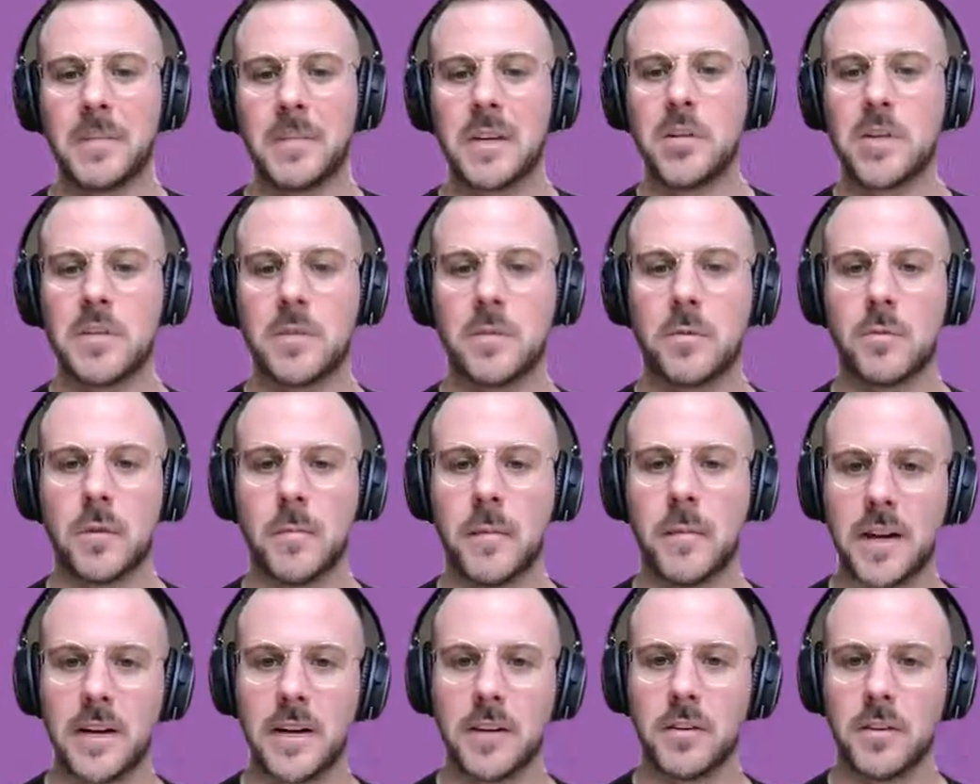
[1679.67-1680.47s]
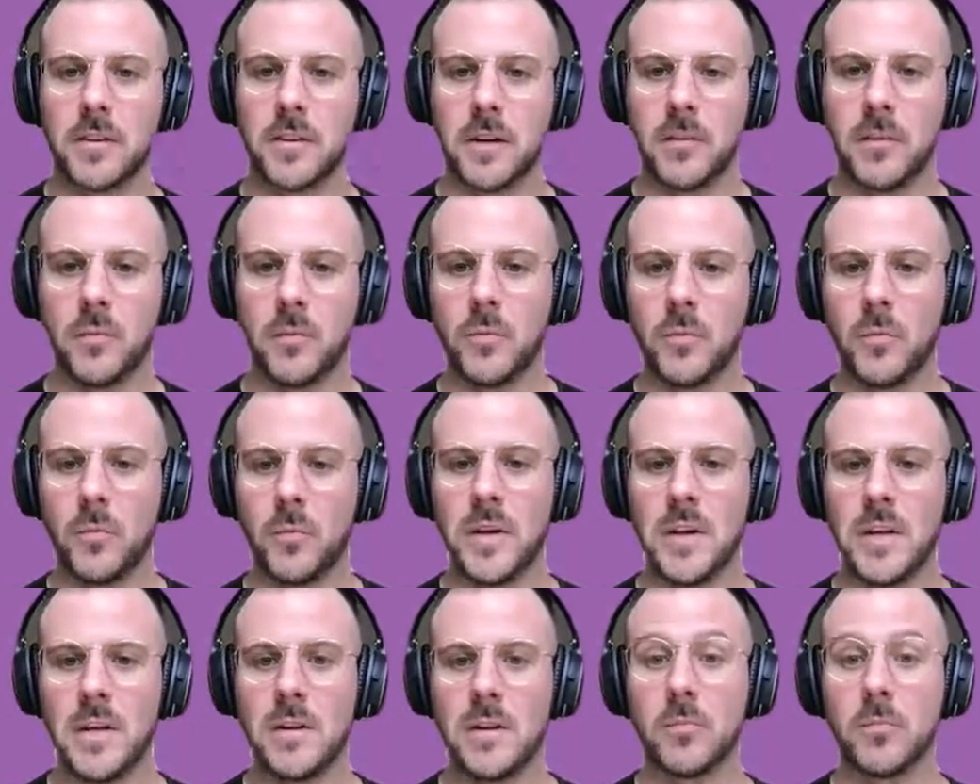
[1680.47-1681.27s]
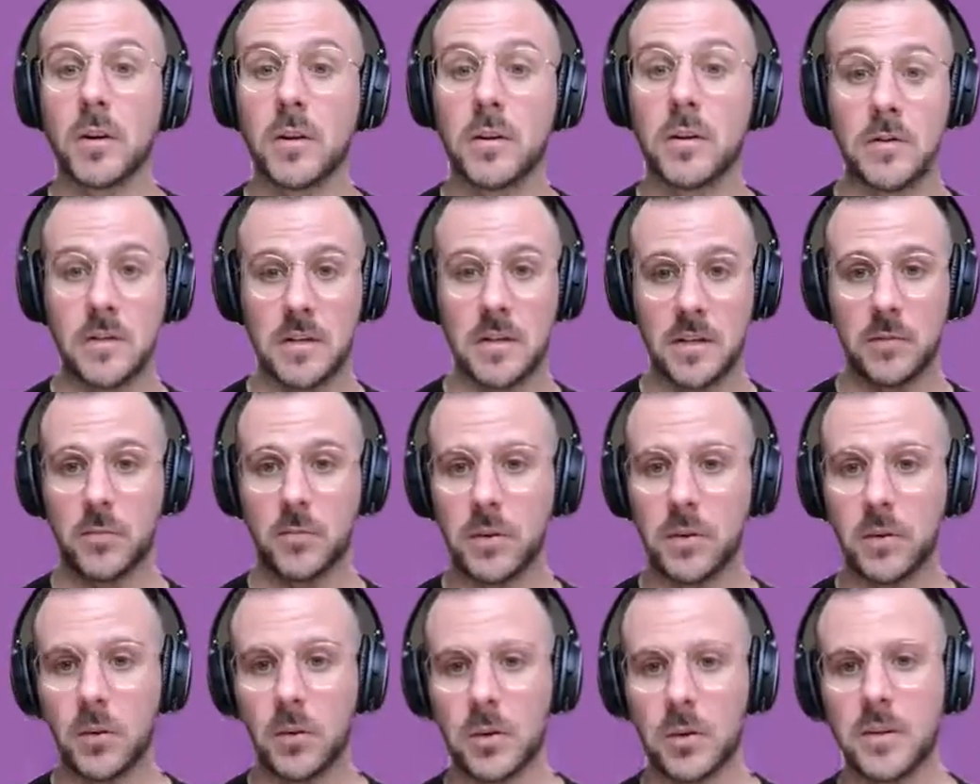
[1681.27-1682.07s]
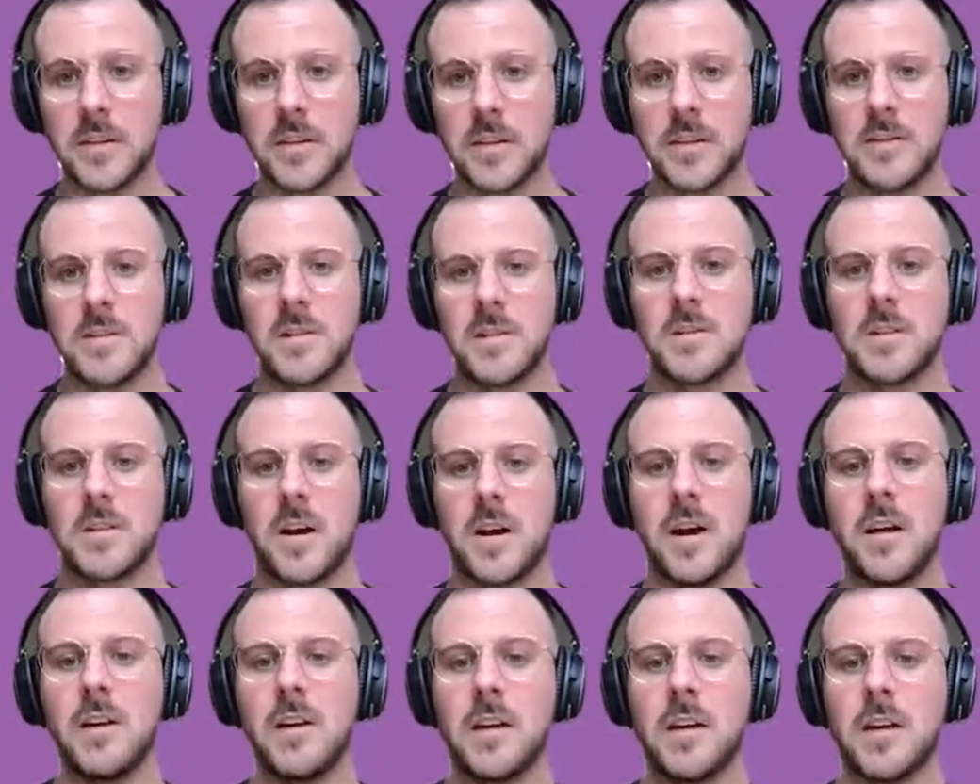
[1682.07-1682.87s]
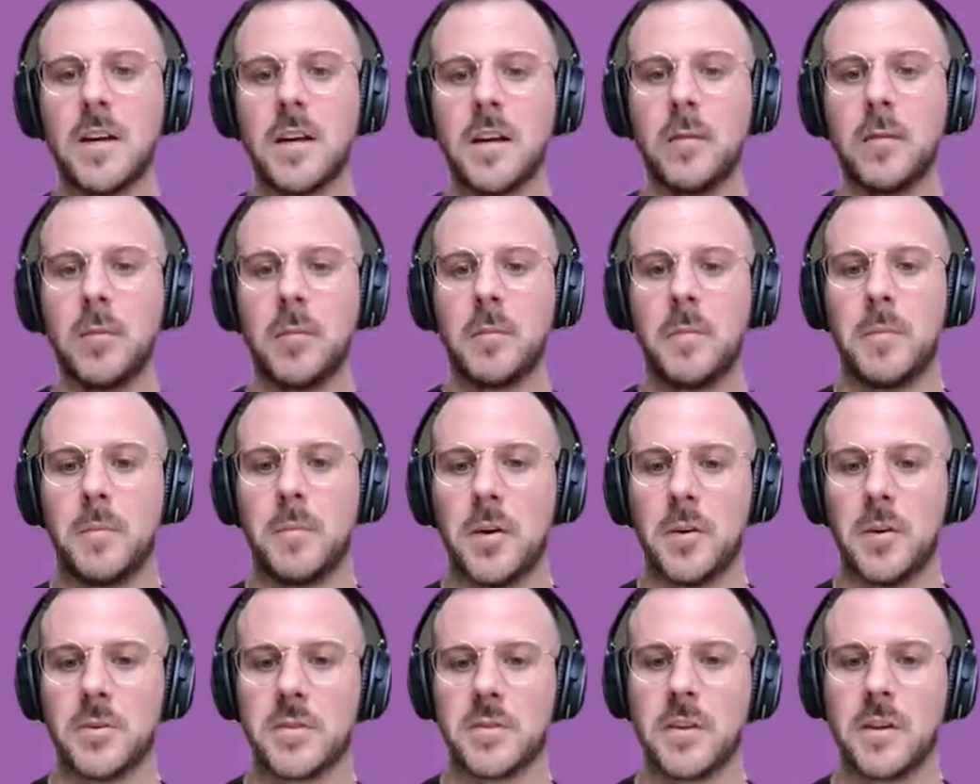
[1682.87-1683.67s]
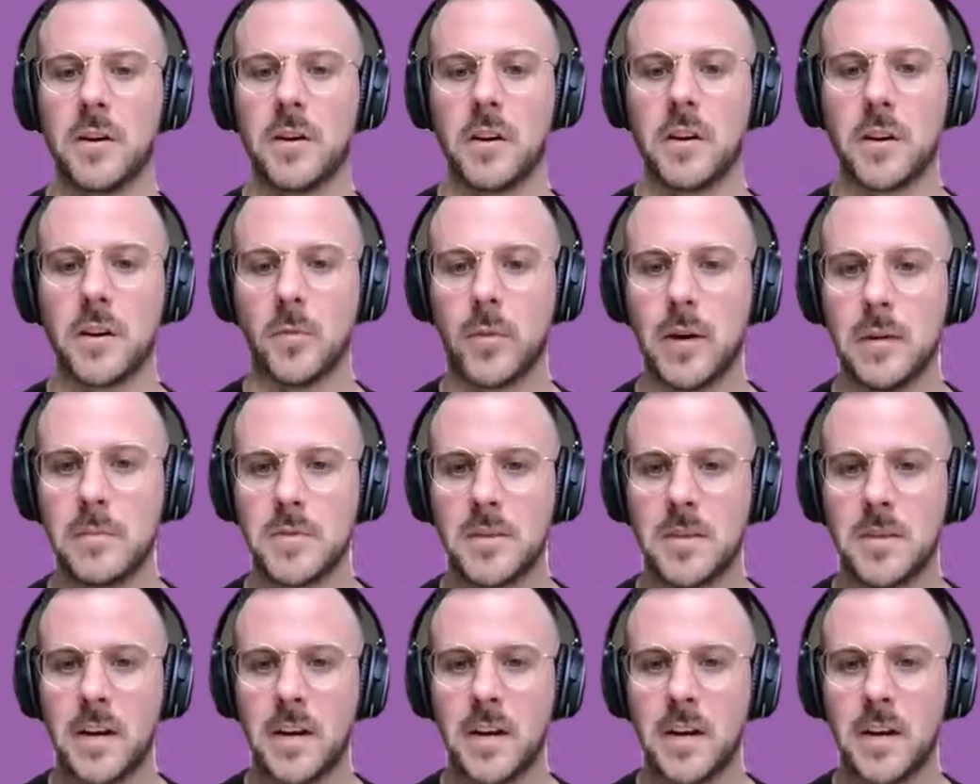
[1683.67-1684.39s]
Just a reminder that we did record this talk, and it will be posted on our website